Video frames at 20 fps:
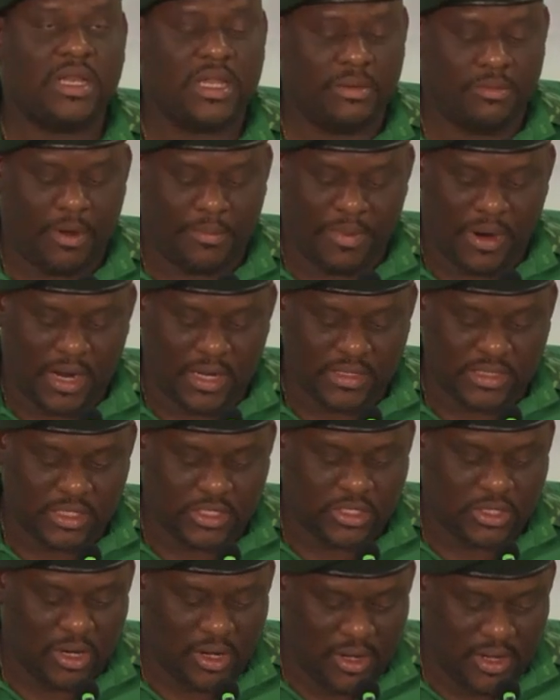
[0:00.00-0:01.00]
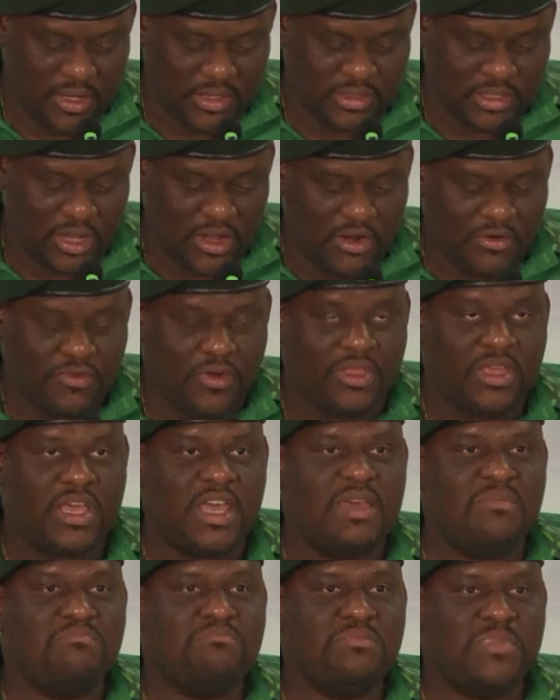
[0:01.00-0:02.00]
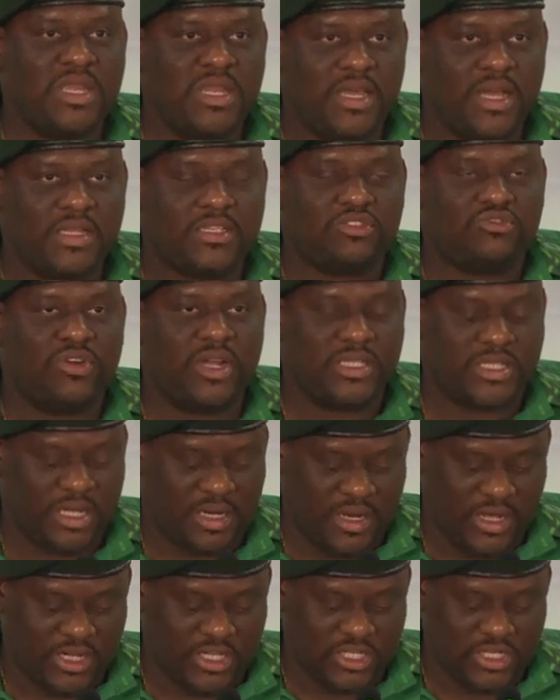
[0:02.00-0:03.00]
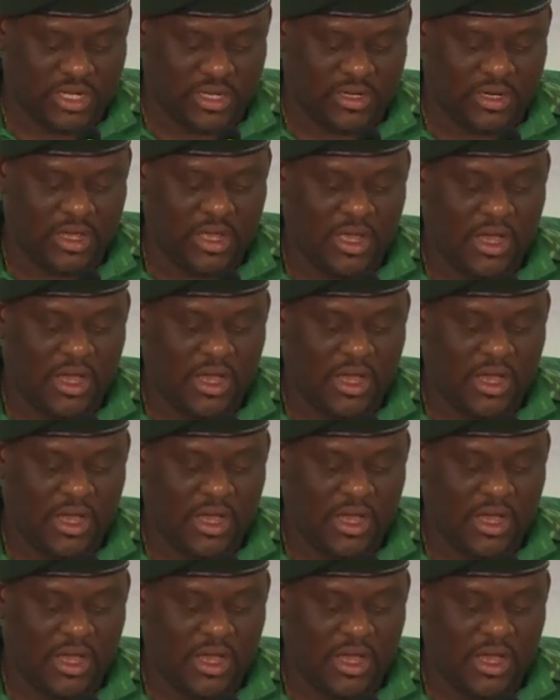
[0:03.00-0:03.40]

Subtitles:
Labour Party calls for the immediate resignation